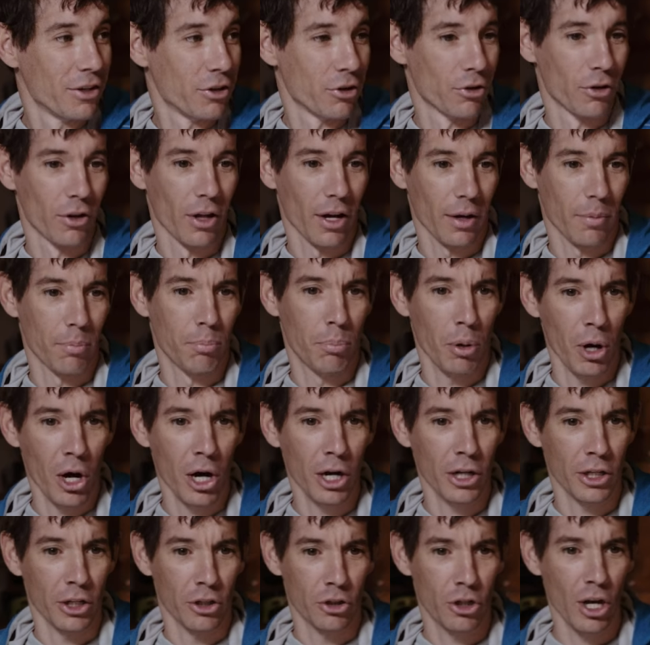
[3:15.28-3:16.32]
You're like,
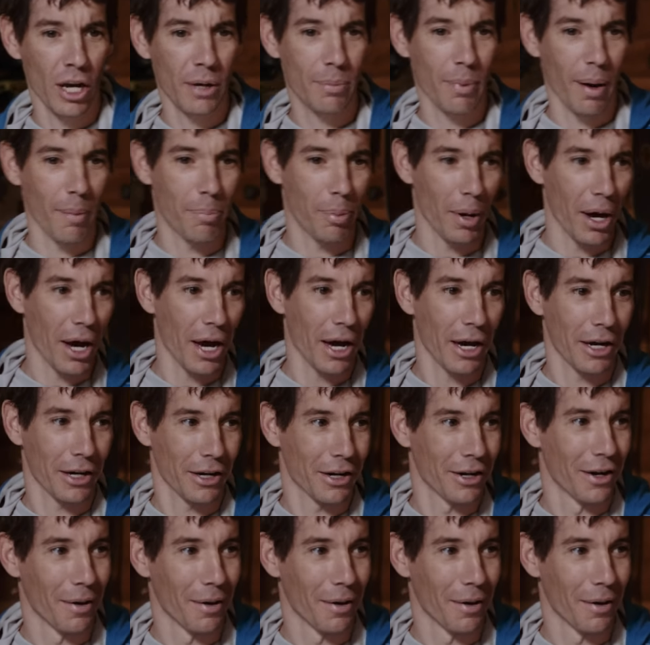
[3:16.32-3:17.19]
Bonnie, take my bag.